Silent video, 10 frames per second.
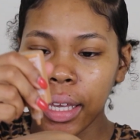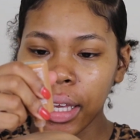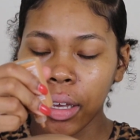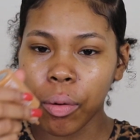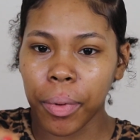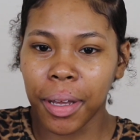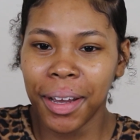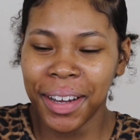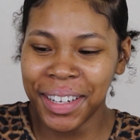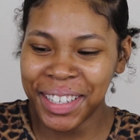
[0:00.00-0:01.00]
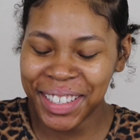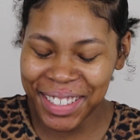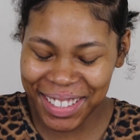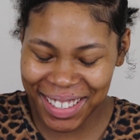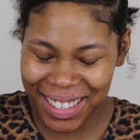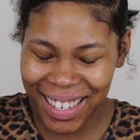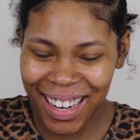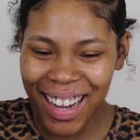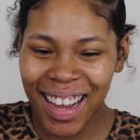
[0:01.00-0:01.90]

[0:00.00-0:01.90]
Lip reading: it, oh my gosh.